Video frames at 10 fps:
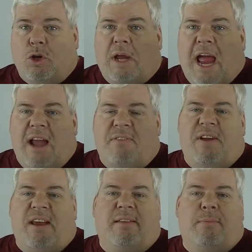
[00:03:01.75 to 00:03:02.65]
you can't
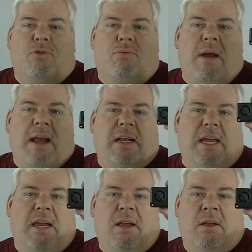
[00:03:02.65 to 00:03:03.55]
face them
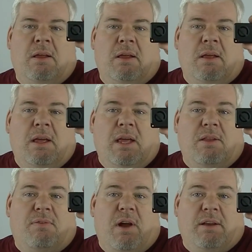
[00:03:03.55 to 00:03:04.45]
directly in
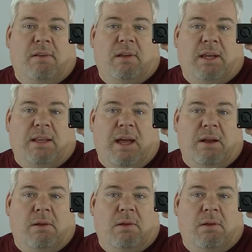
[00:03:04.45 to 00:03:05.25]
the front like that,